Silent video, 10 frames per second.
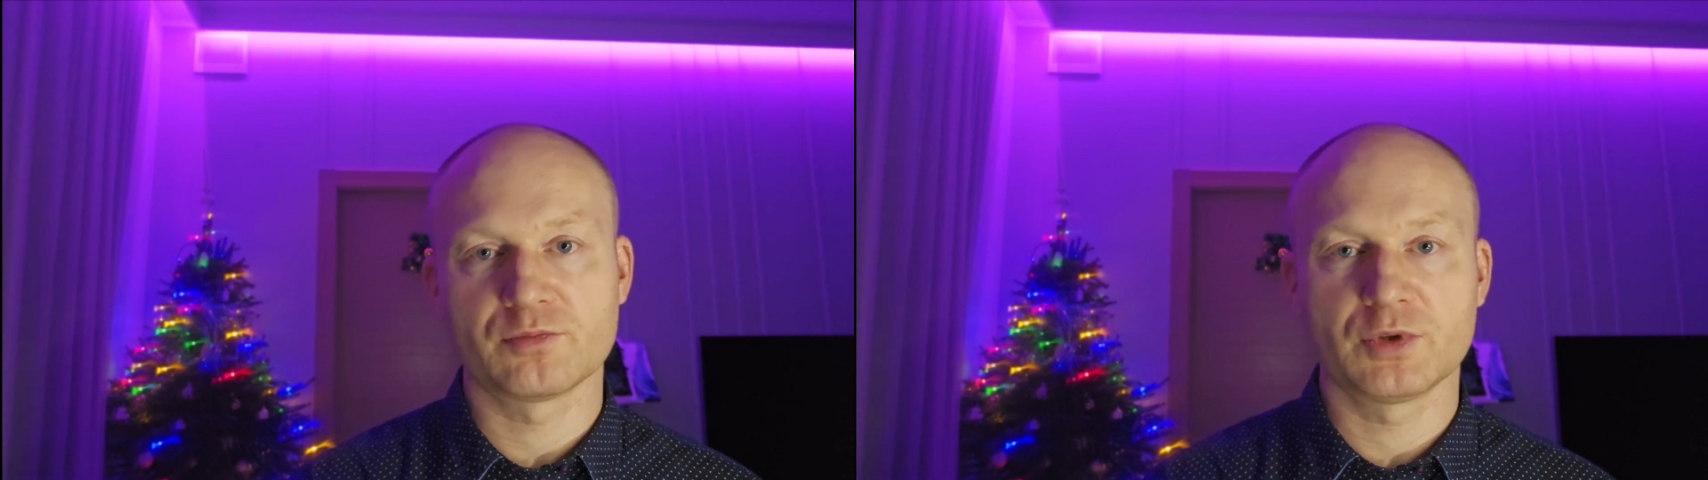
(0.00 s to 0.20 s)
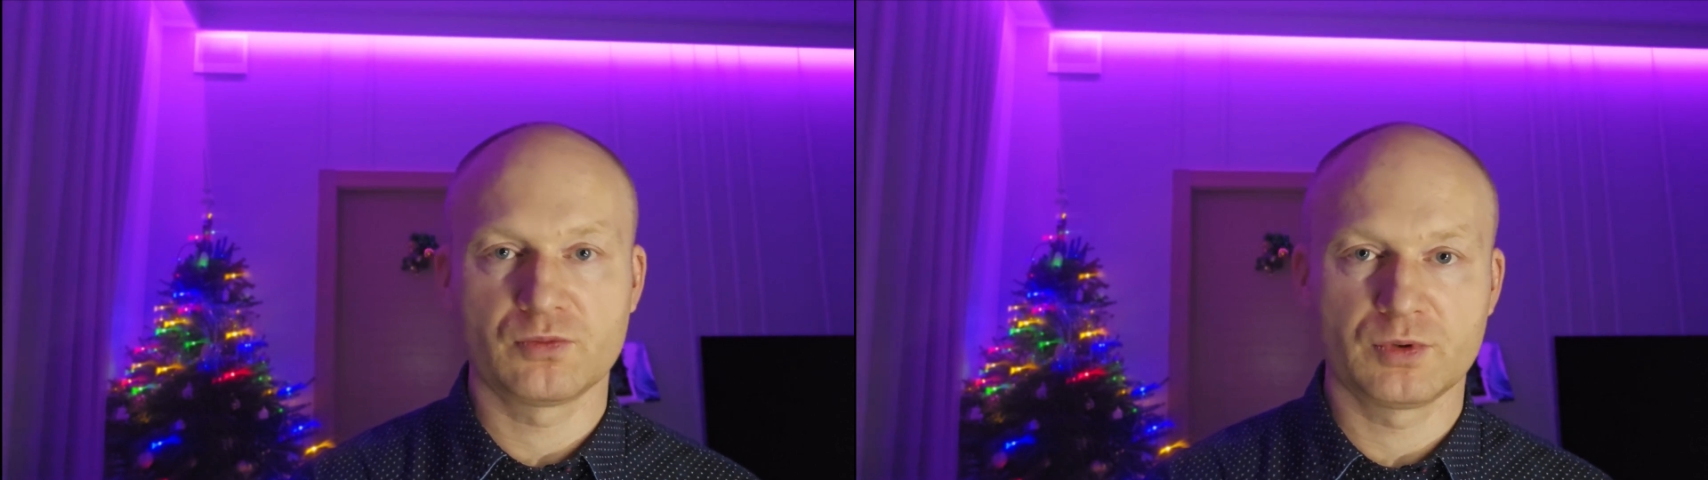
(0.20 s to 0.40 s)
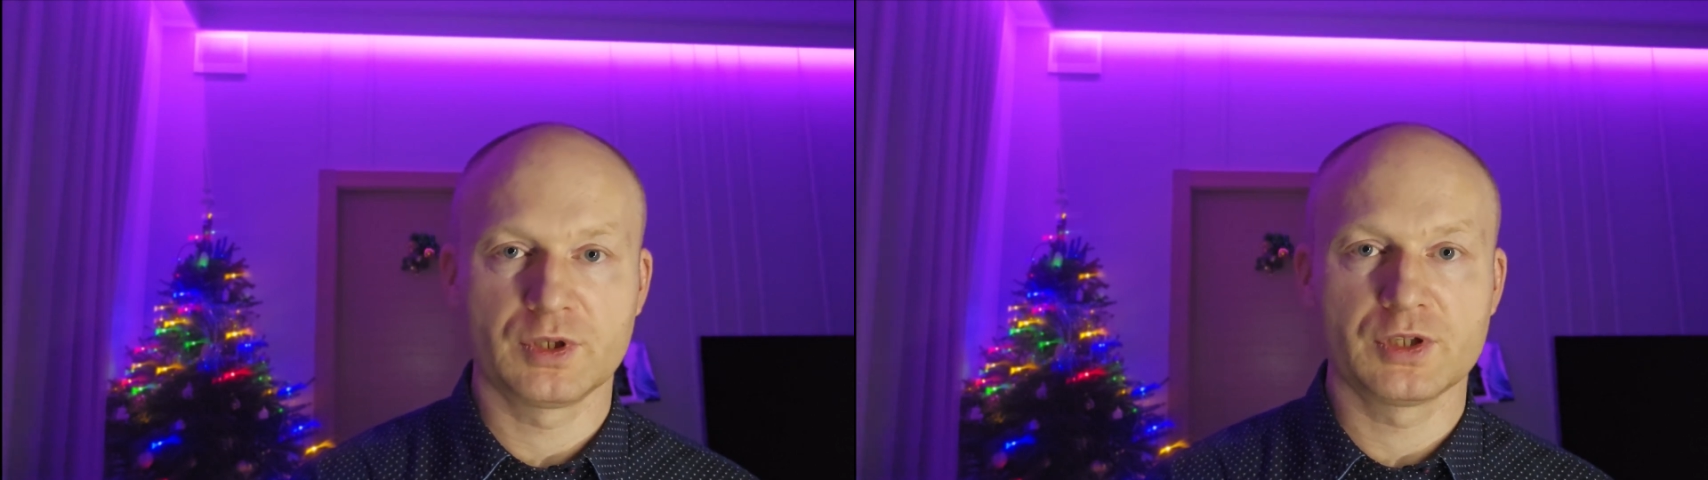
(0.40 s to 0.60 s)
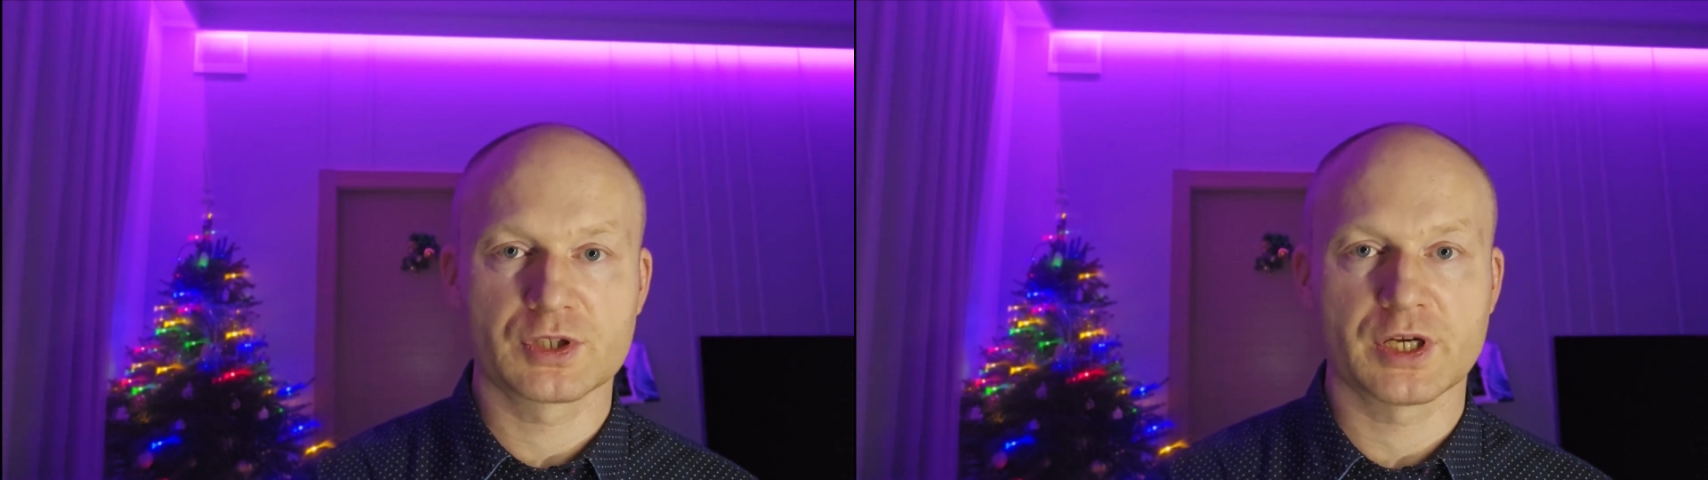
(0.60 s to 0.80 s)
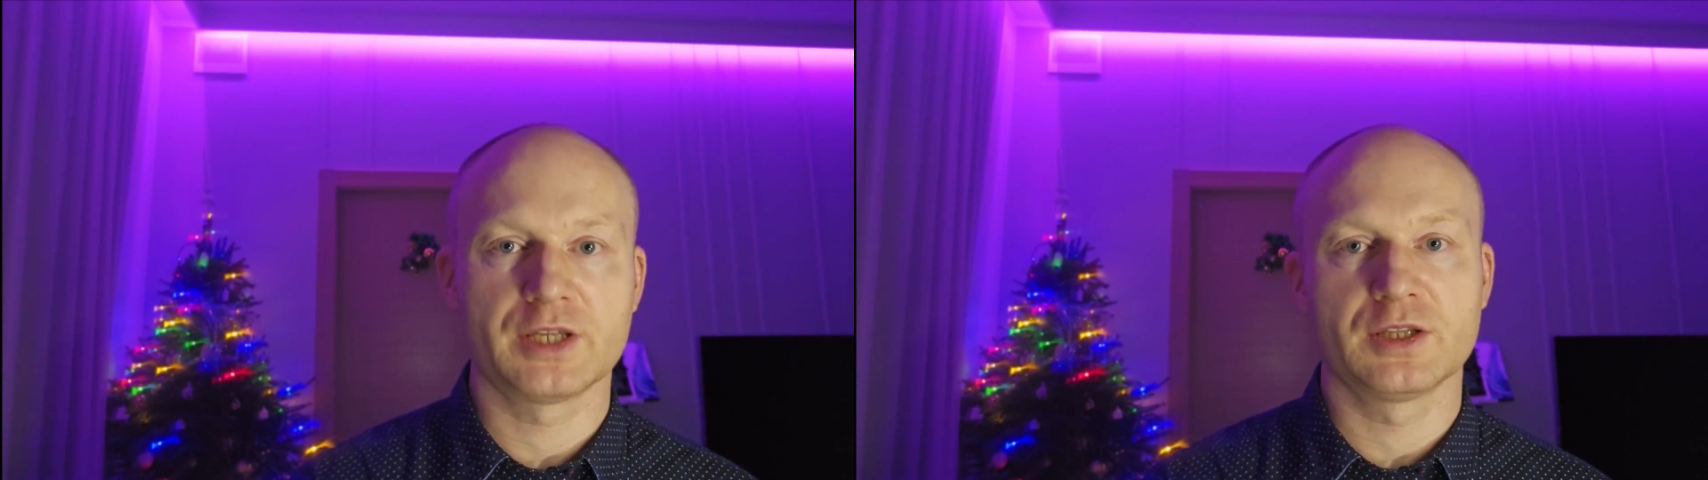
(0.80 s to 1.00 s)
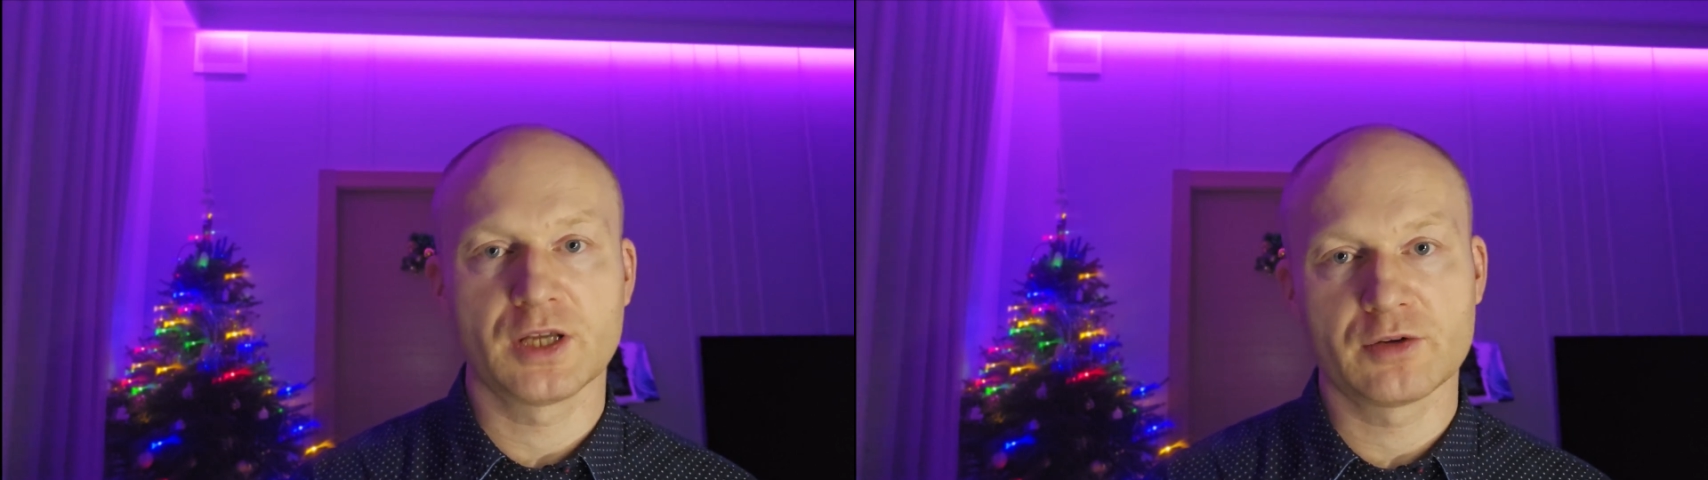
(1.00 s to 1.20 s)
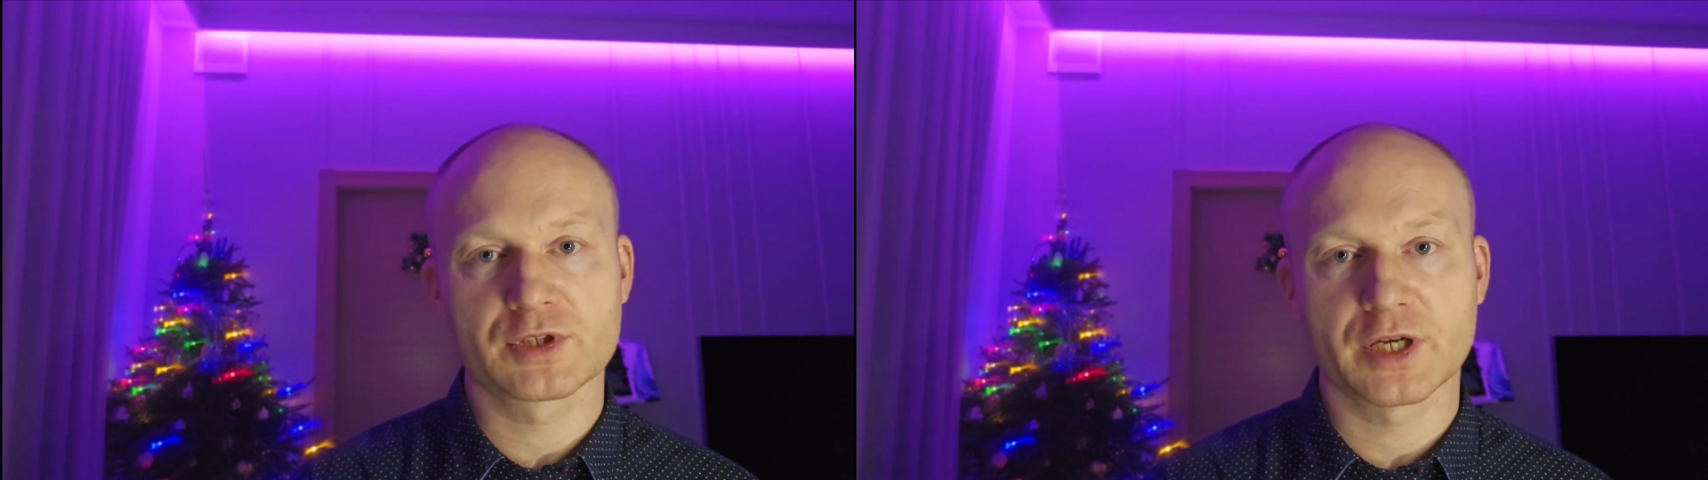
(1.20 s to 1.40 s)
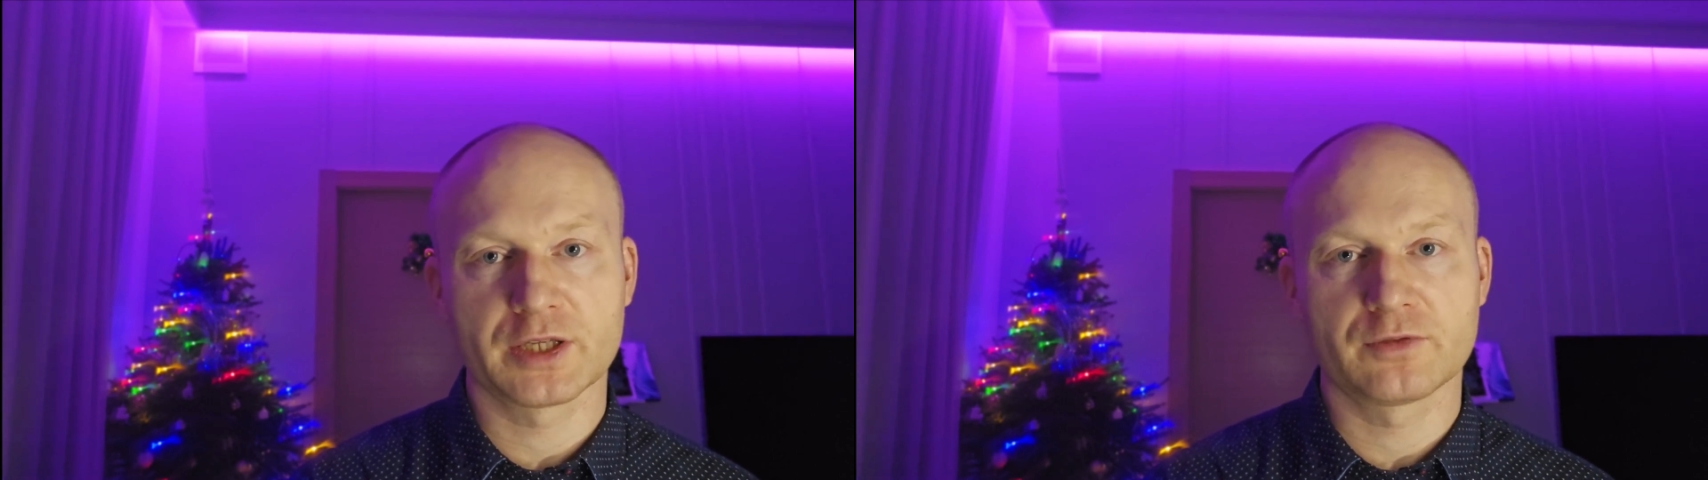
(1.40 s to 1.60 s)
between inside and
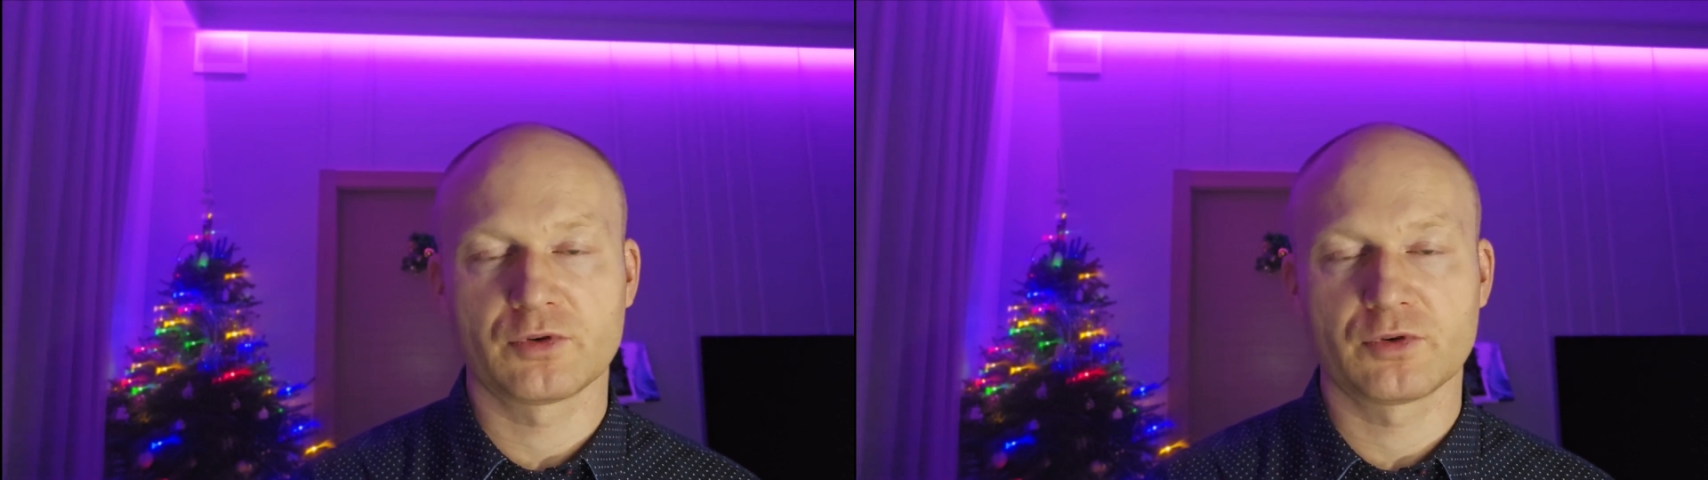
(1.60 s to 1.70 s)
outside,